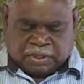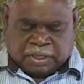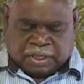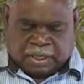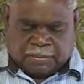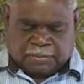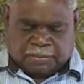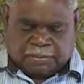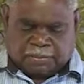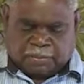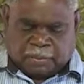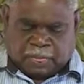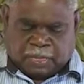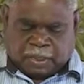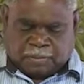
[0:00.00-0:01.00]
the
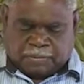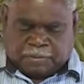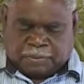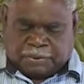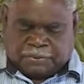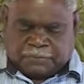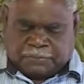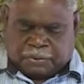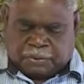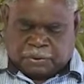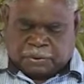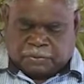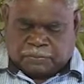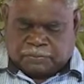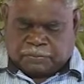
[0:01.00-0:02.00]
bush
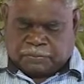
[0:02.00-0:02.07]
fruits,